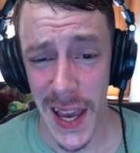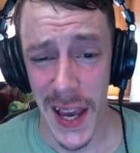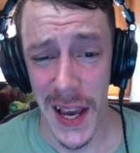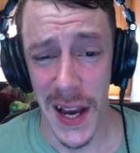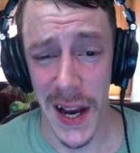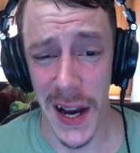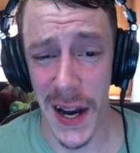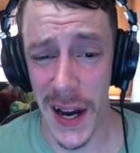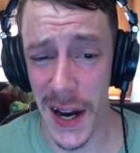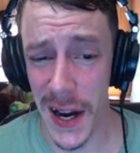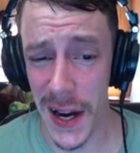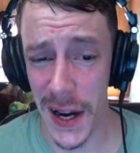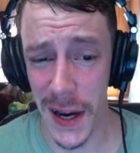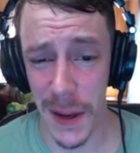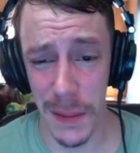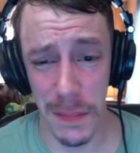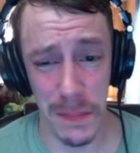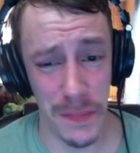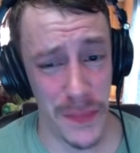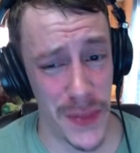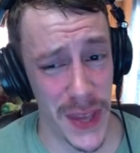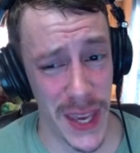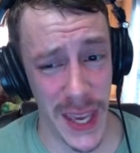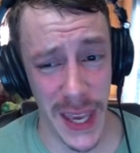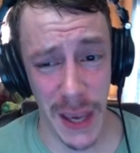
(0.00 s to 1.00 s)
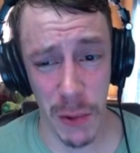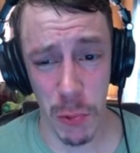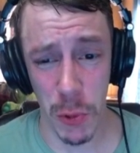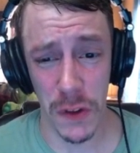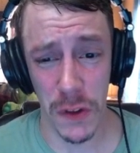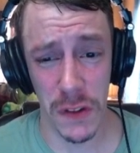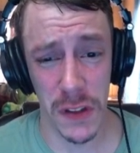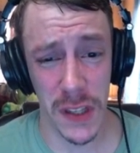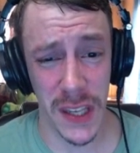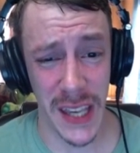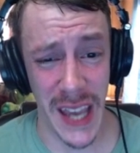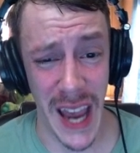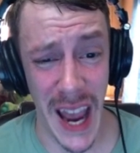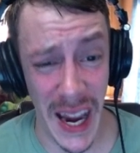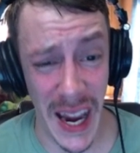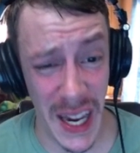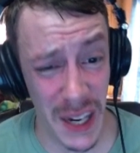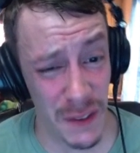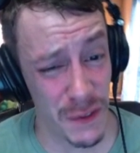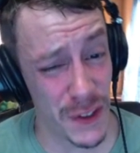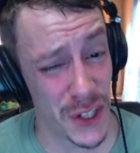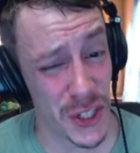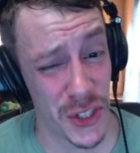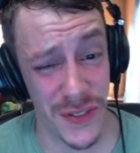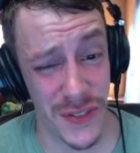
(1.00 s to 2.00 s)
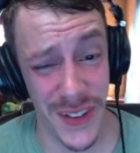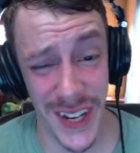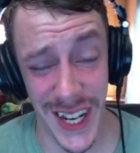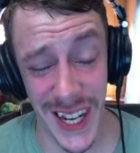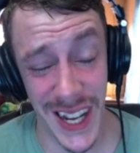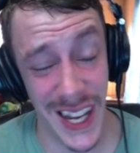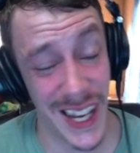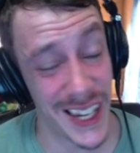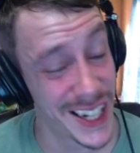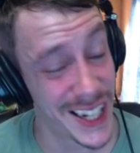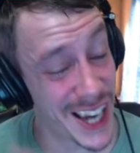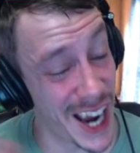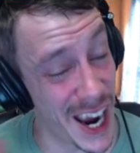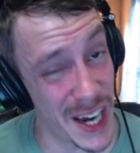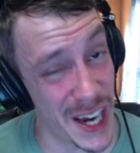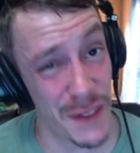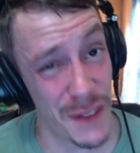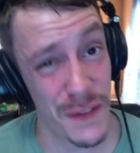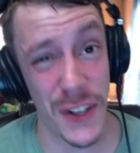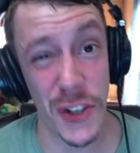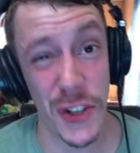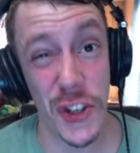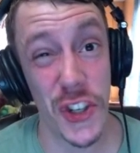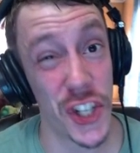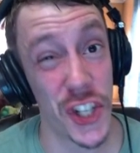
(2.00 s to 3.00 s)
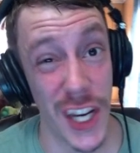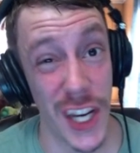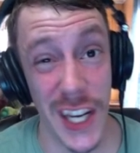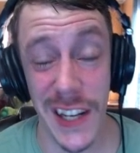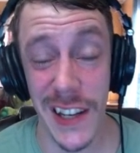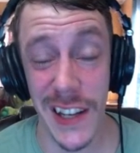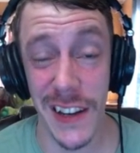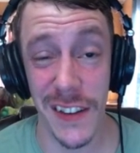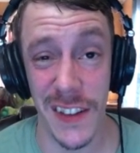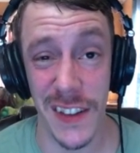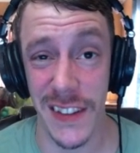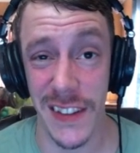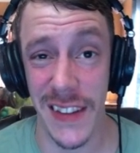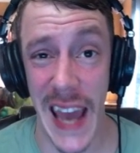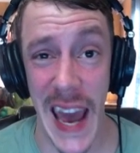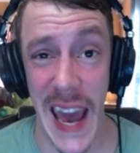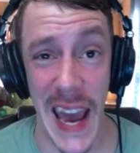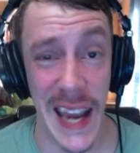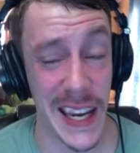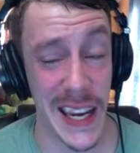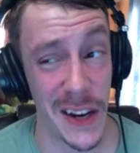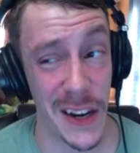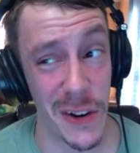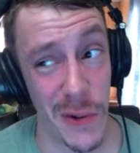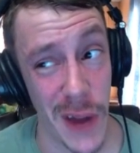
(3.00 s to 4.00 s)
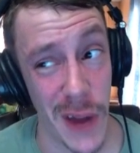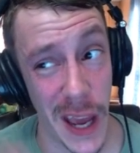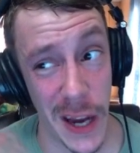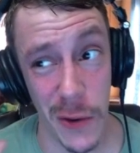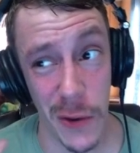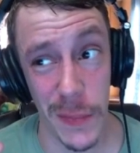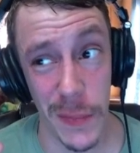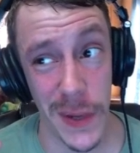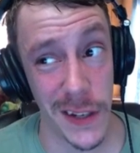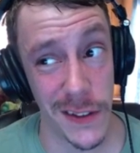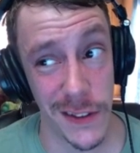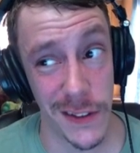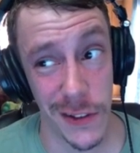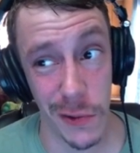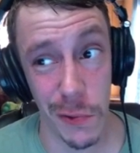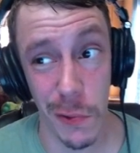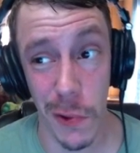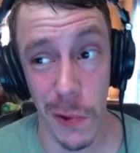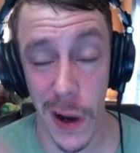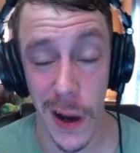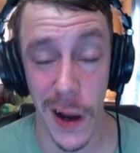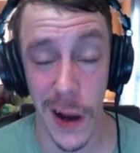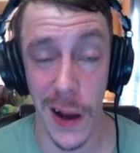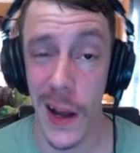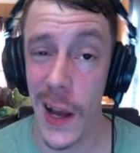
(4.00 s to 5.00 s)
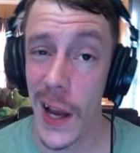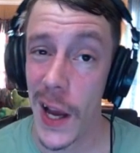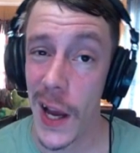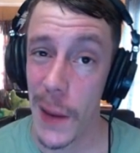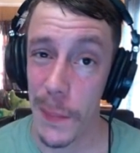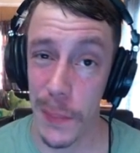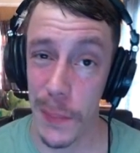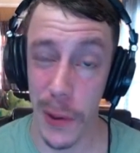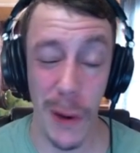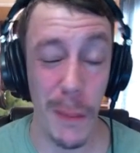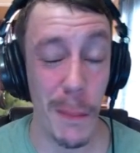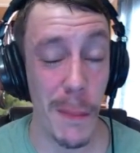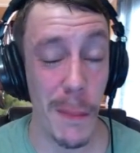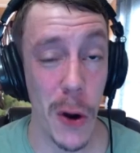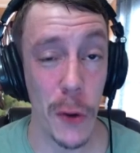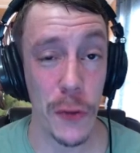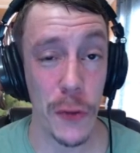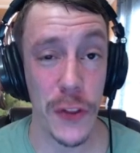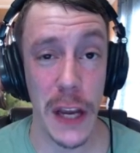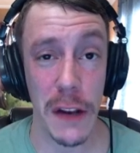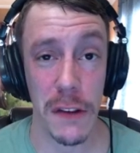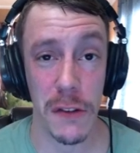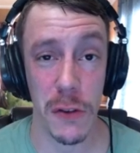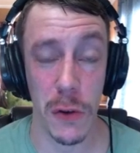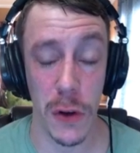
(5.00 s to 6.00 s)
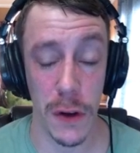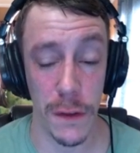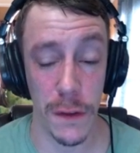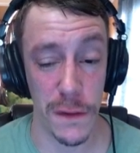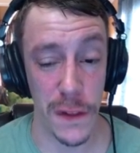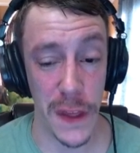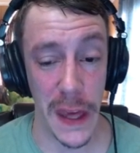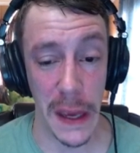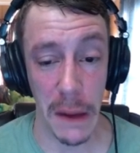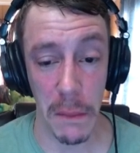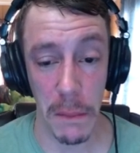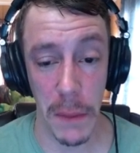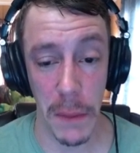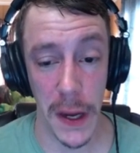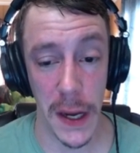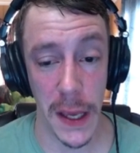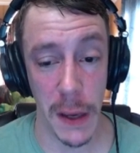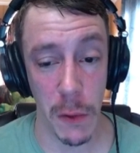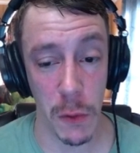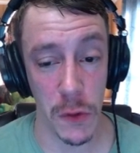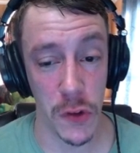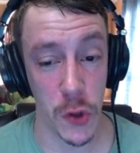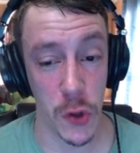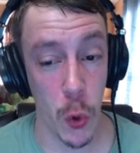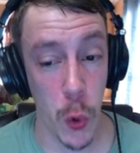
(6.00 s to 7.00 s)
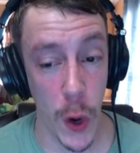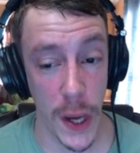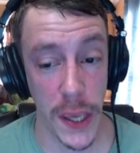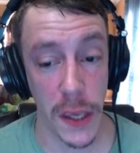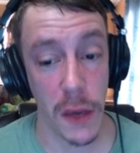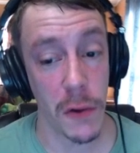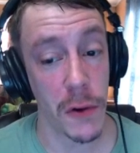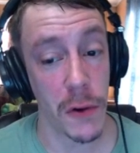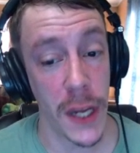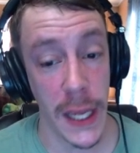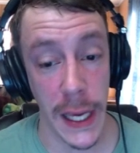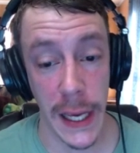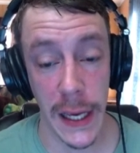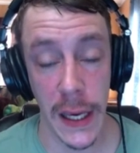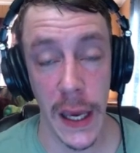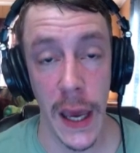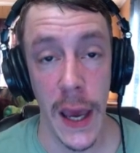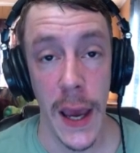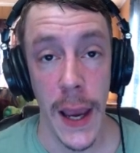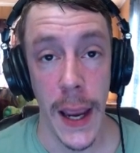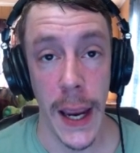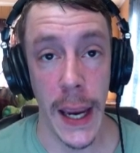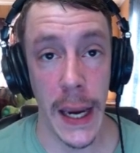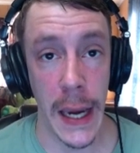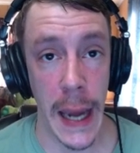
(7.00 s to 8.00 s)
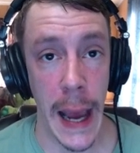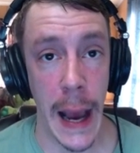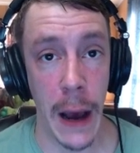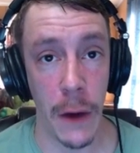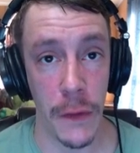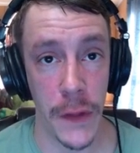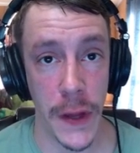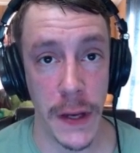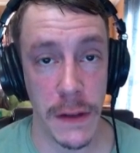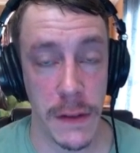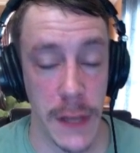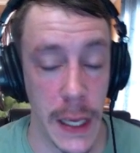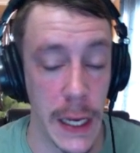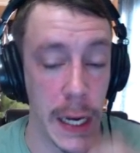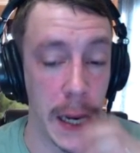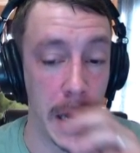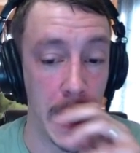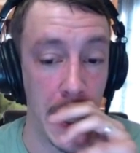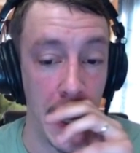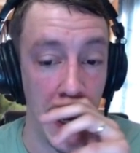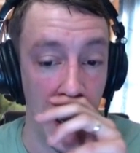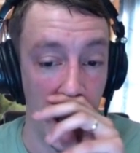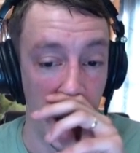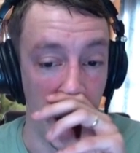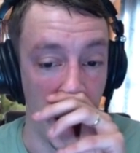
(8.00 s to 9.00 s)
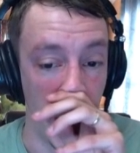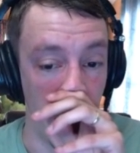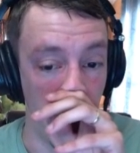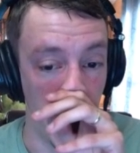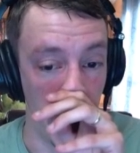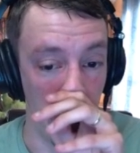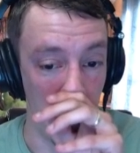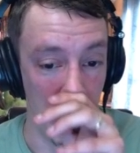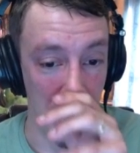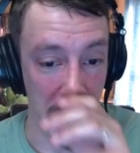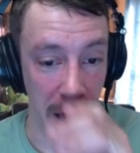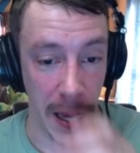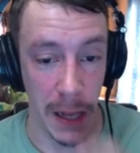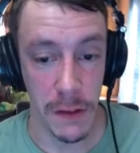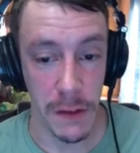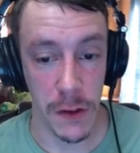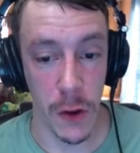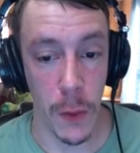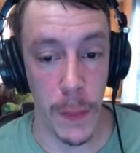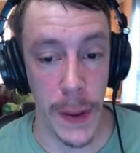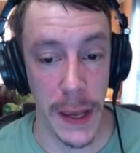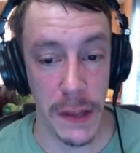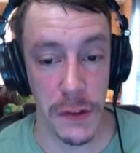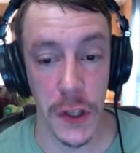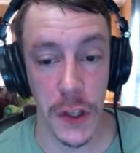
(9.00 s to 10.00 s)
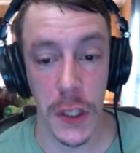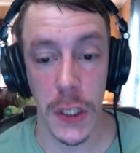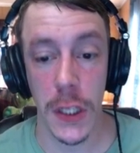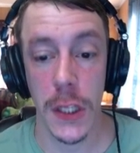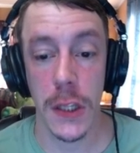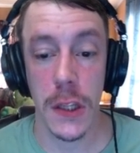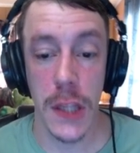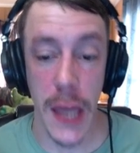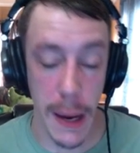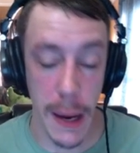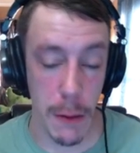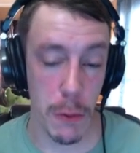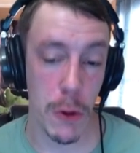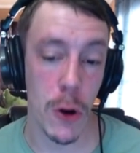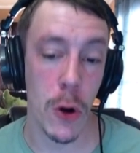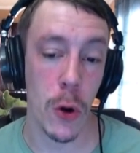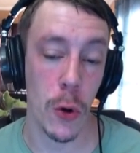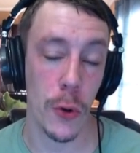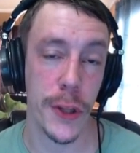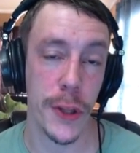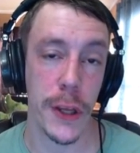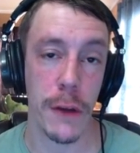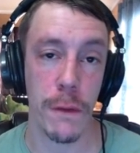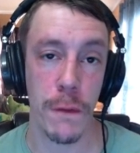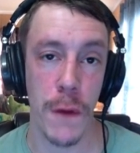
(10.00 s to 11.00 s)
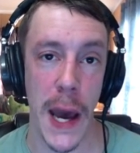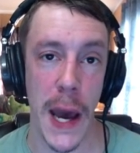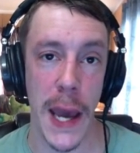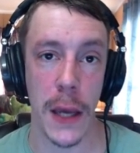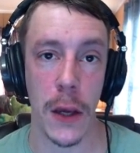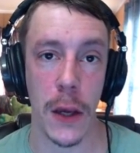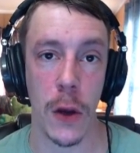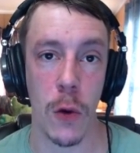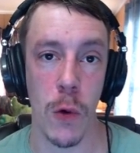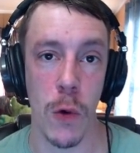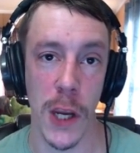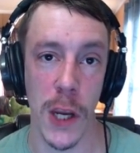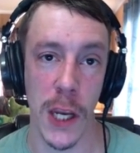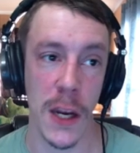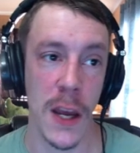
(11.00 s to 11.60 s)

uh, it was kind of a kind of a genius attack. I don't I don't mean to uh, promote that sort of thing, but it was quite unique in how they did it. Um, and so basically, they were holding Viacoin,